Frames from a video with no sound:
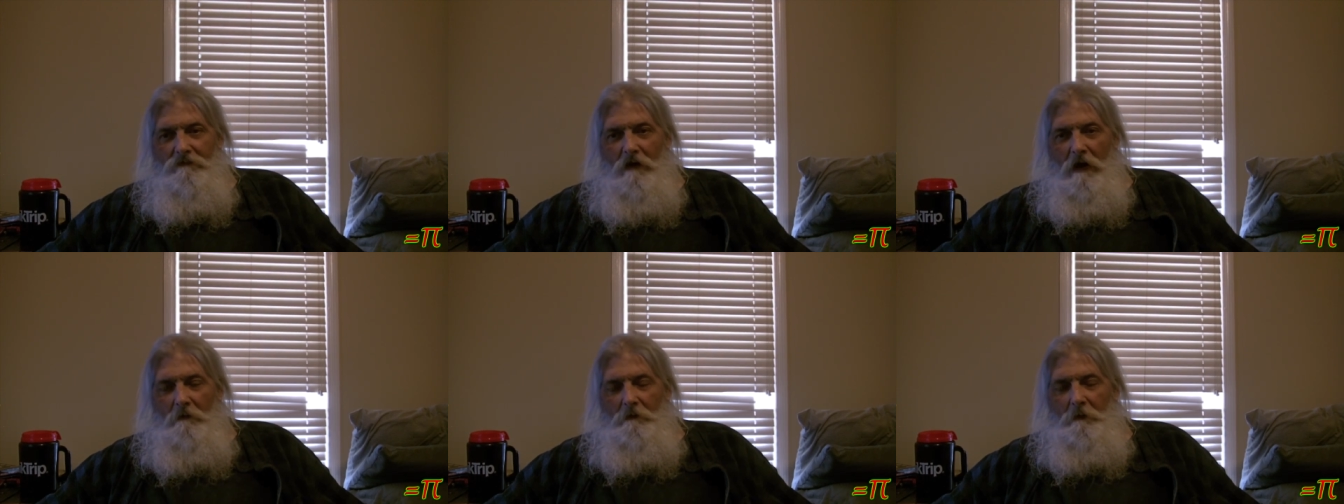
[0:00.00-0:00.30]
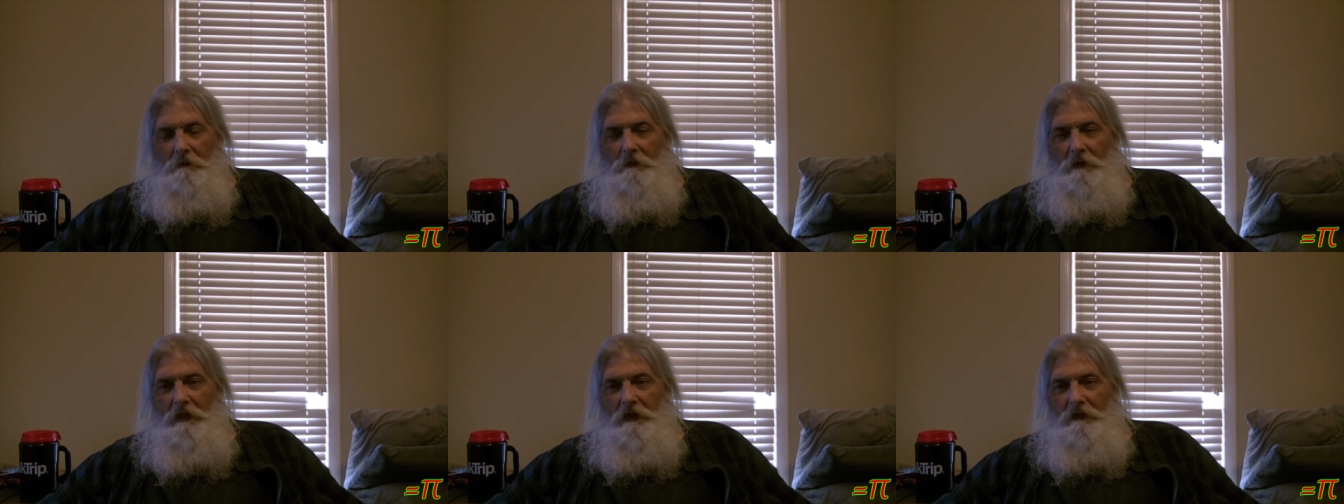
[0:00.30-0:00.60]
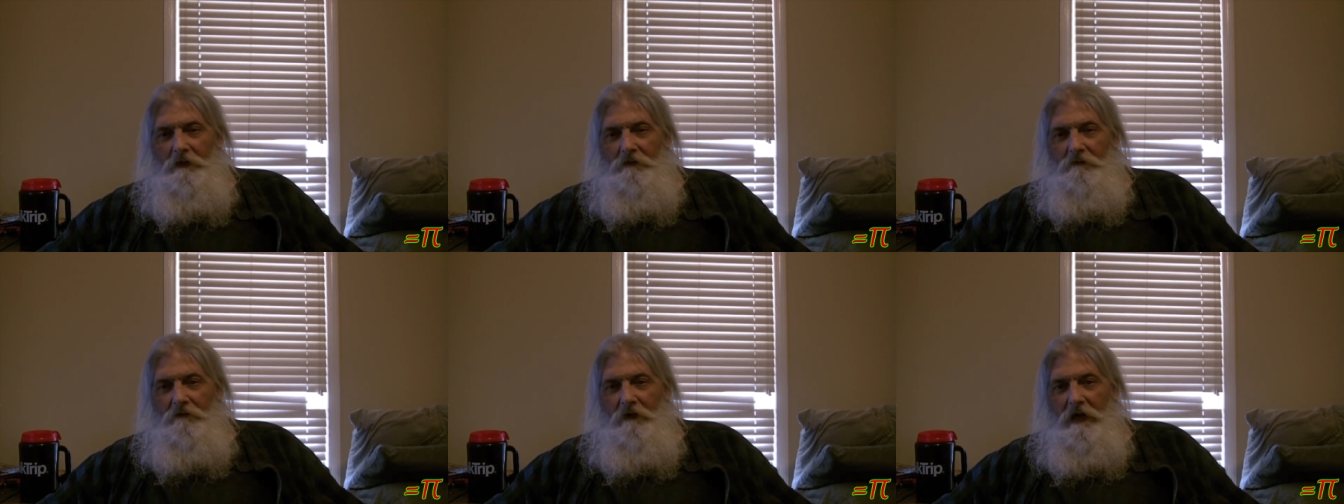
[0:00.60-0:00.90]
Probably
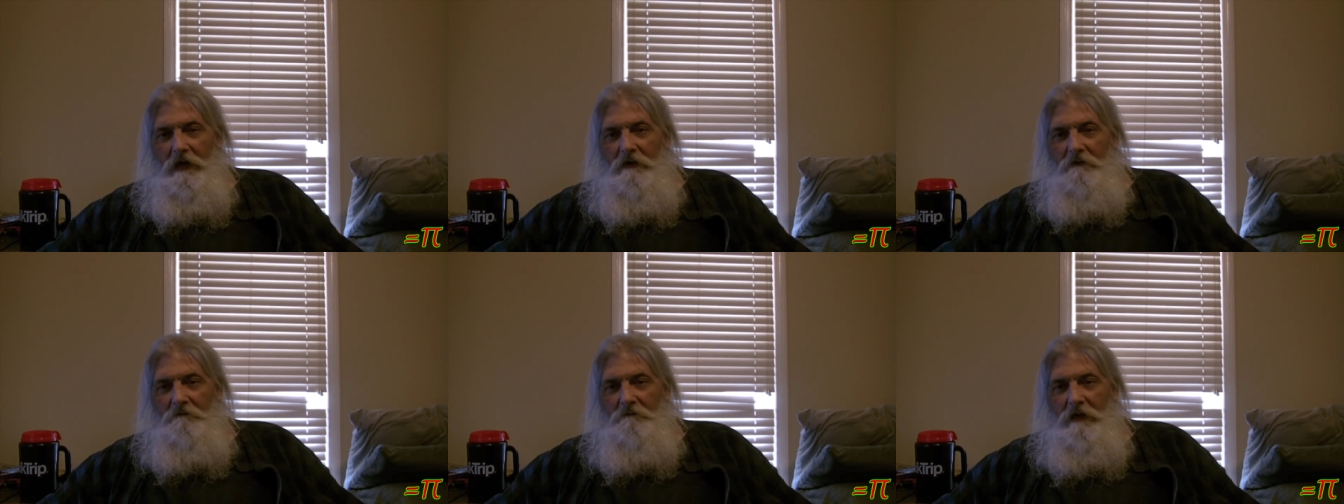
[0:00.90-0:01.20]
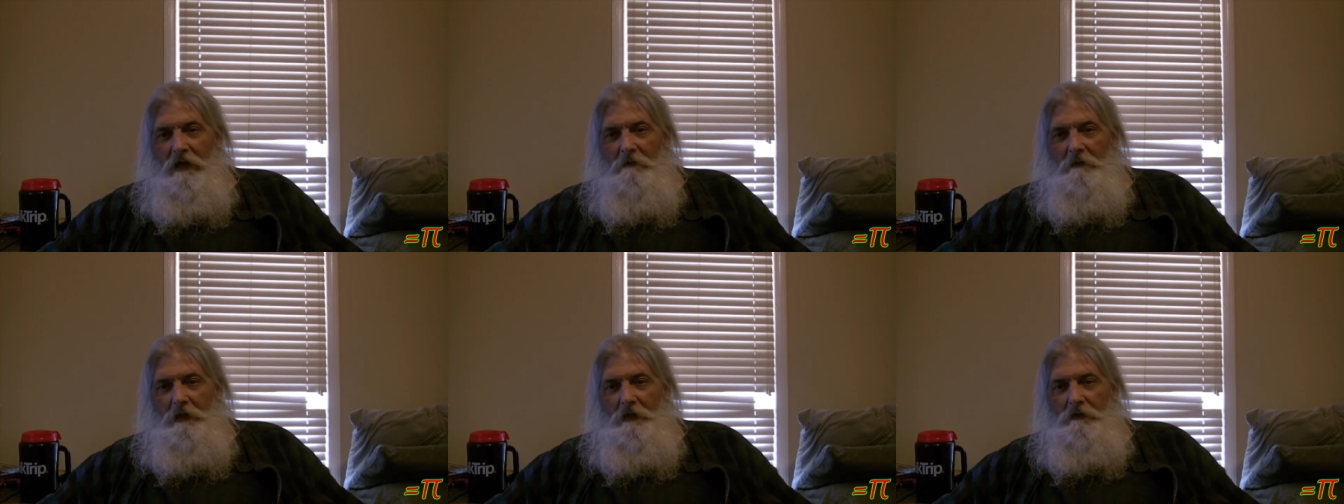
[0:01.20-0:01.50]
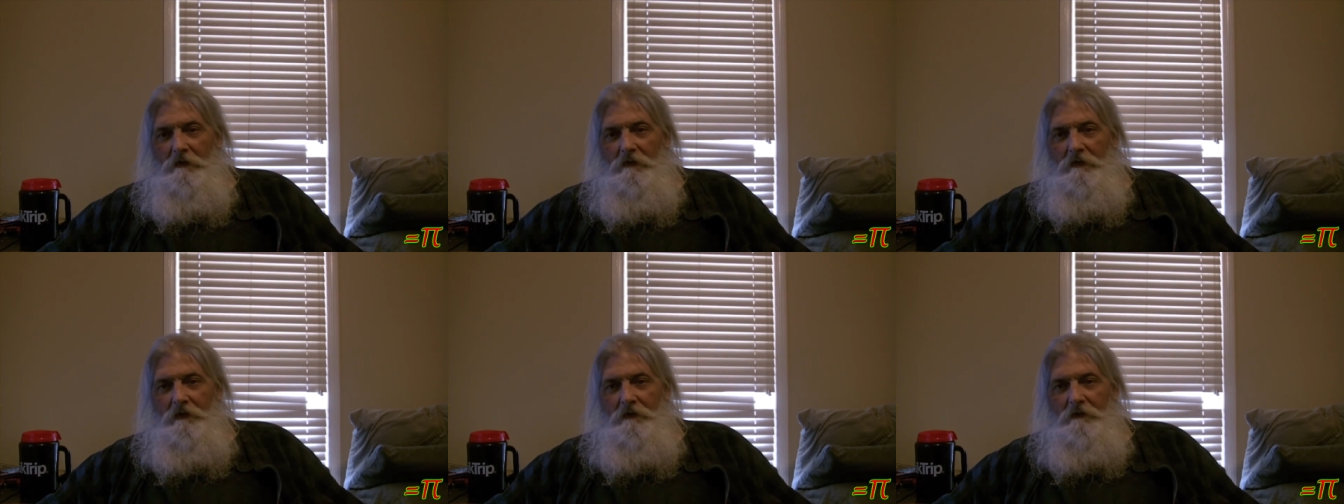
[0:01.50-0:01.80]
at the rate of
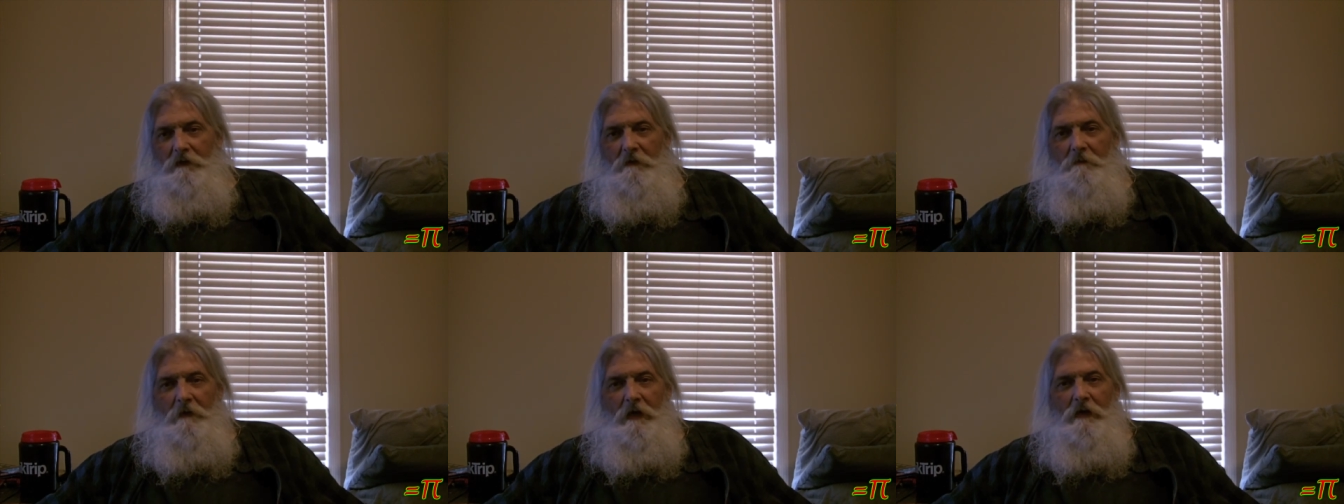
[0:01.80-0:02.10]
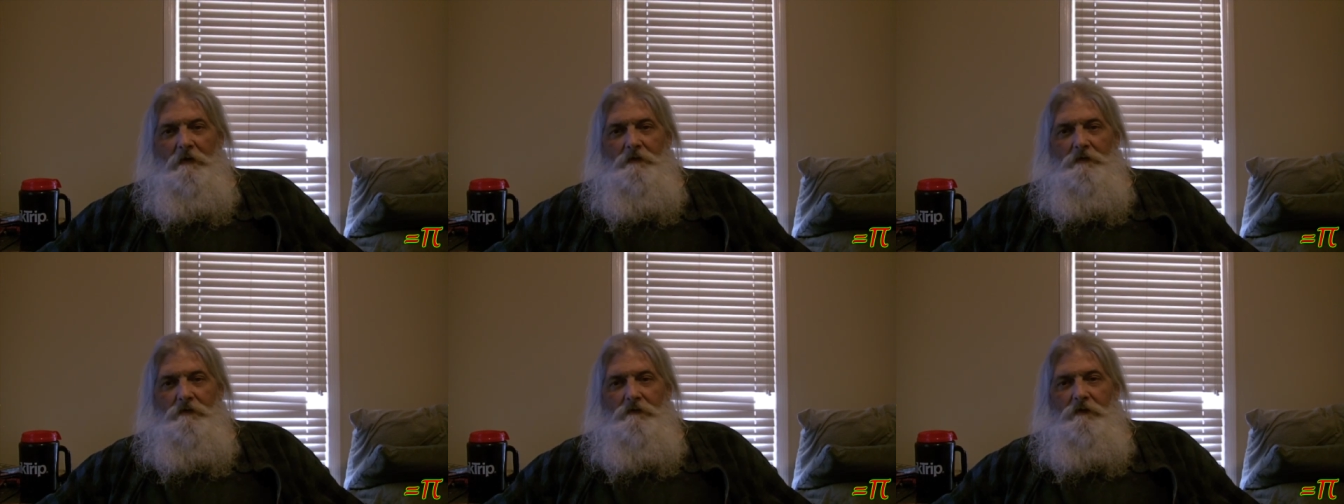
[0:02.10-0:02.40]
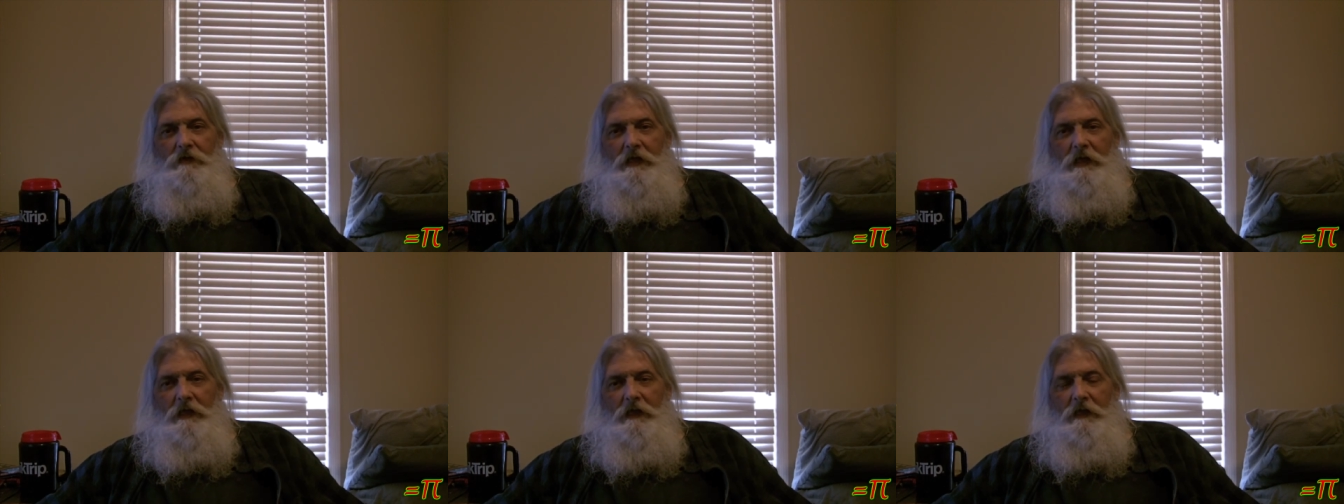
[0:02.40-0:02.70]
maybe two or three pounds
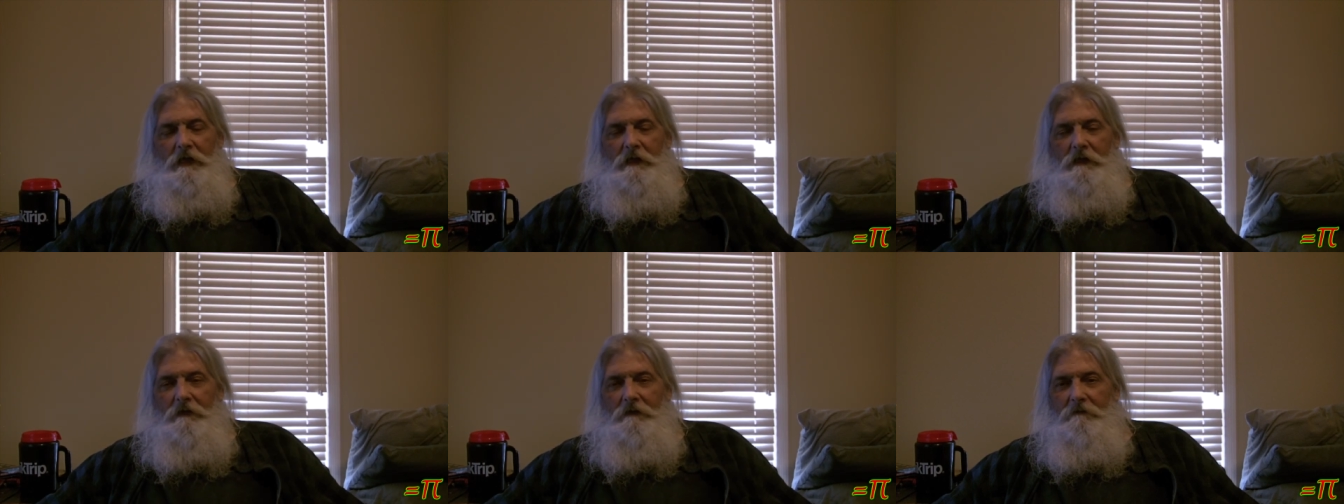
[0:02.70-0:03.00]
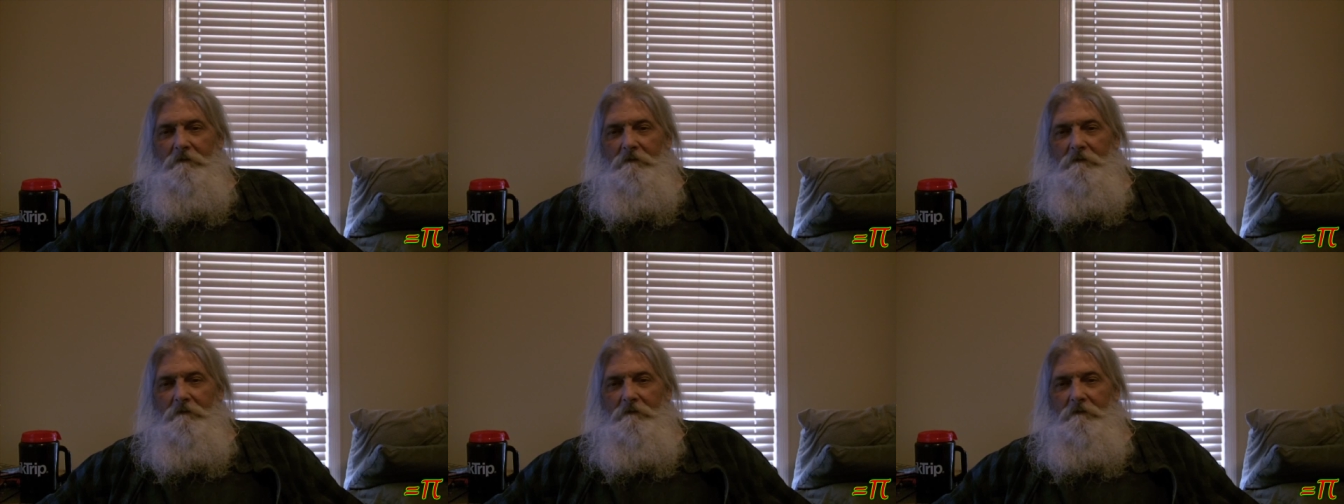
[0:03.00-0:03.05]
a week.